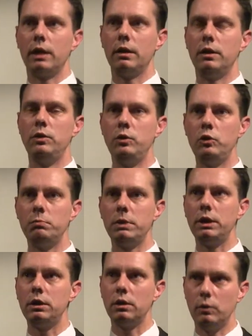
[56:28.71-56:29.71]

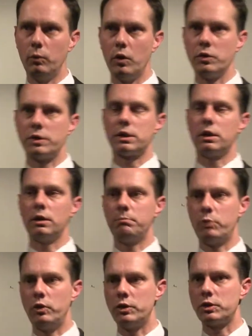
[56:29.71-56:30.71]
Newman was a
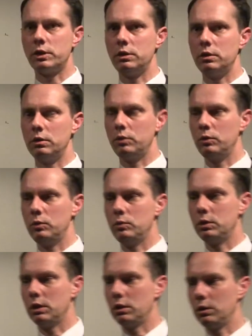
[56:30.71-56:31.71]
person
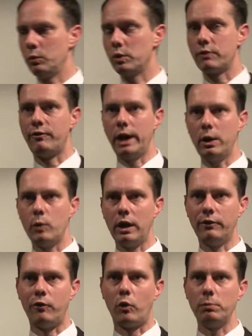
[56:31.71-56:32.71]
who was very well
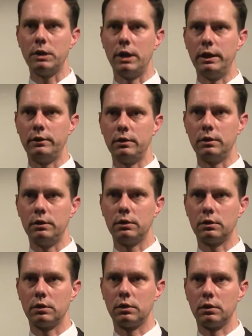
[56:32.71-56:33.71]
formulated.
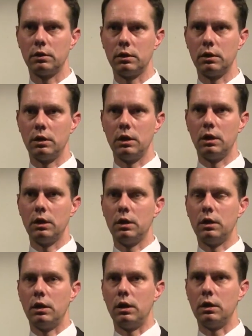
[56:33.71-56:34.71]

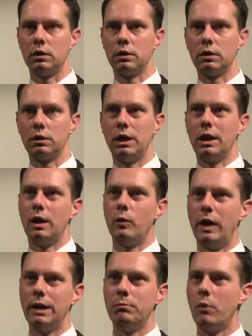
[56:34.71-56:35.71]

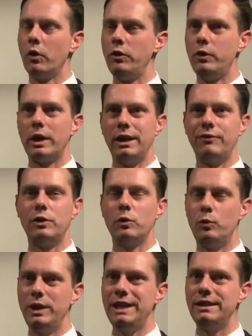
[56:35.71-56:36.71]
While Mondrian, if you
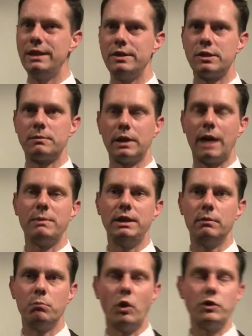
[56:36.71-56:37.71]
read
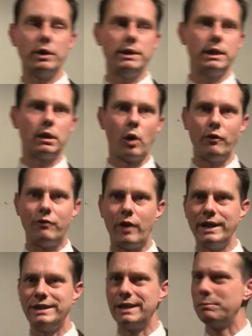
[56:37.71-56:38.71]
Mondrian did a lot of
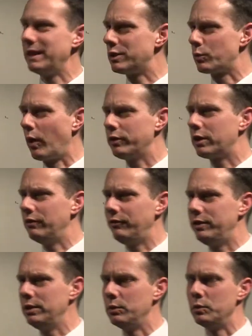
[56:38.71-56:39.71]
writing, but it's rather
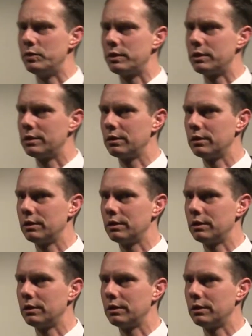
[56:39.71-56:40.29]
confused.